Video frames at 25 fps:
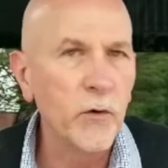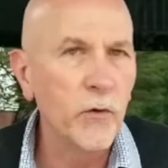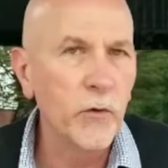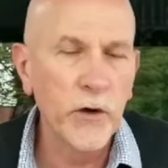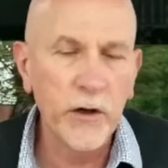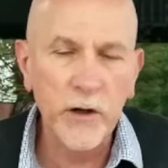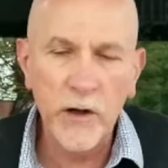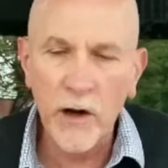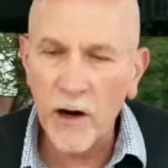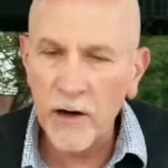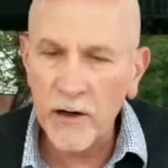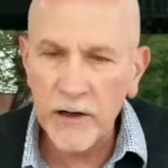
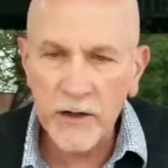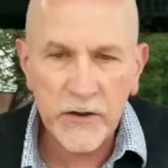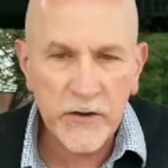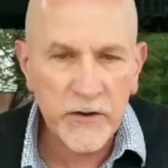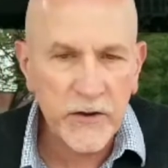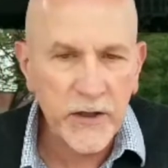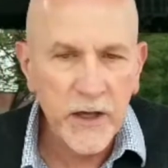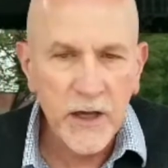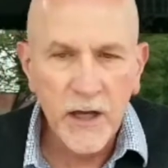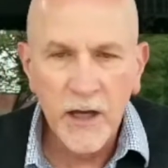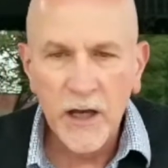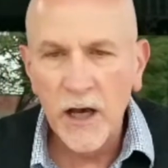regardless
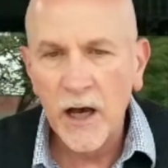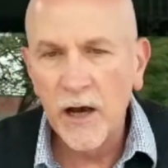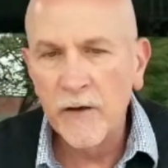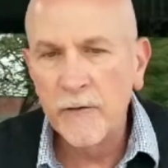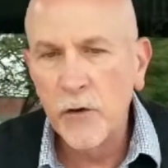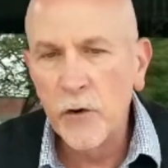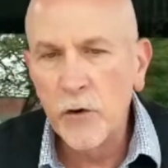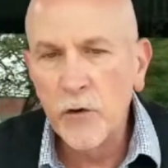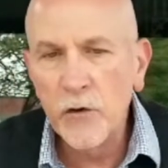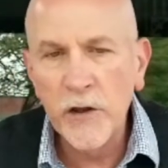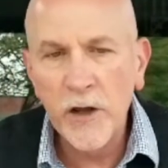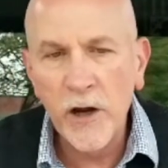of
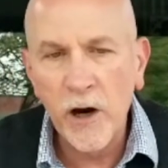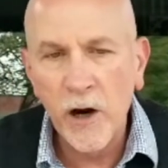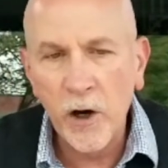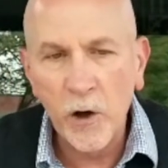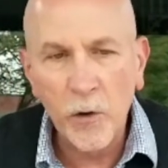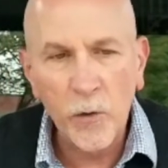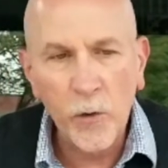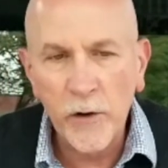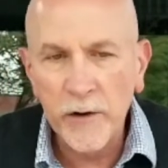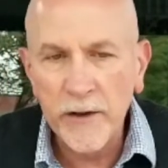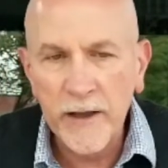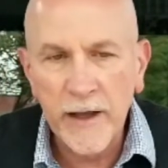who they are
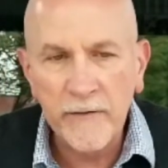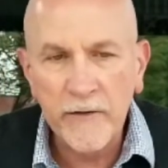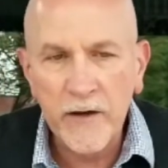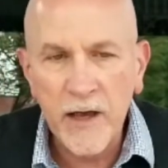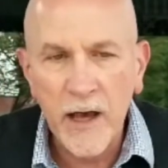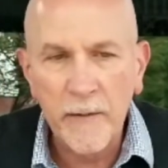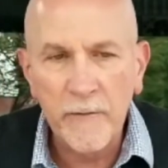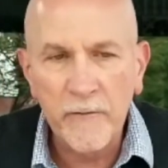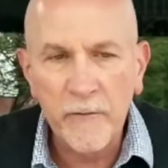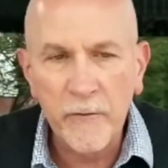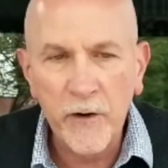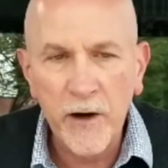and where they have
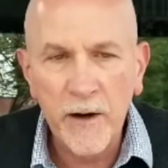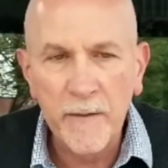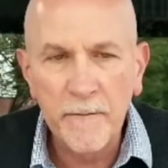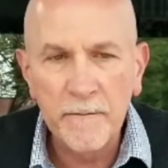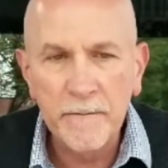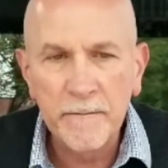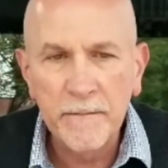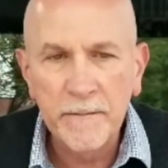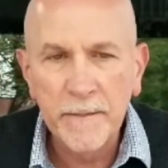come from.